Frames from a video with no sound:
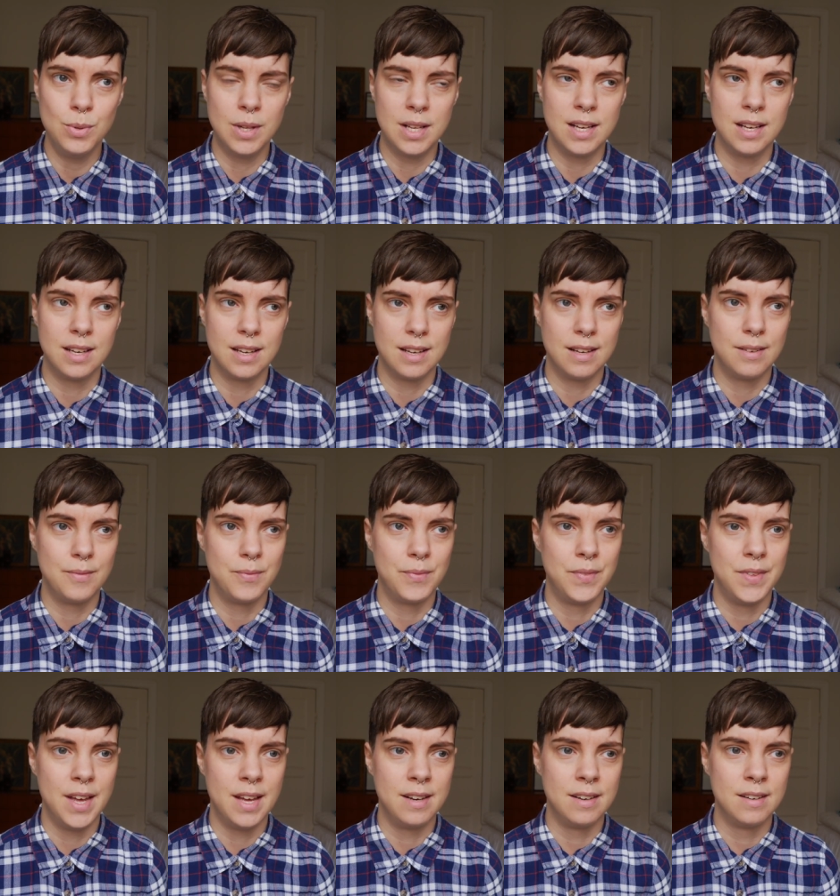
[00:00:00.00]
like
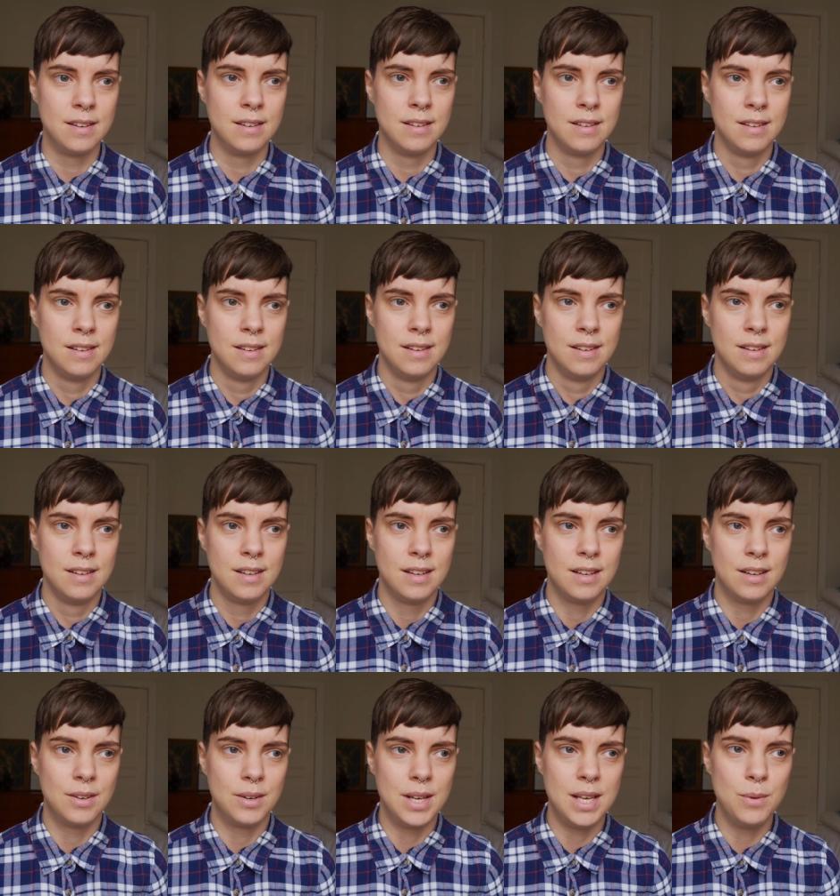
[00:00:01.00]
then
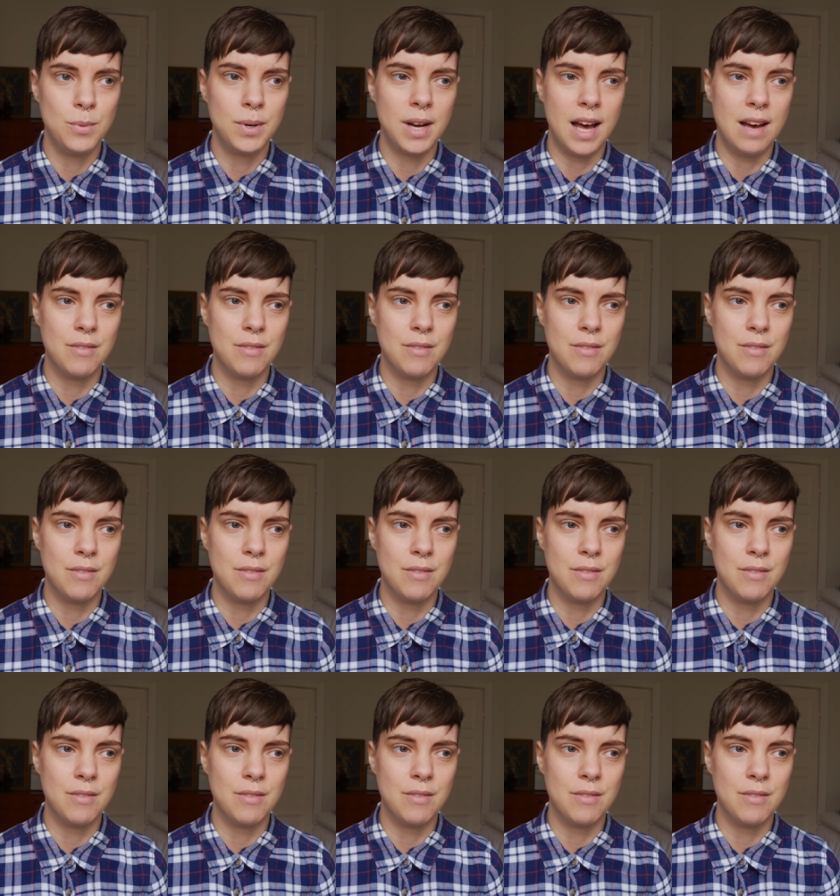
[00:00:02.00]
he would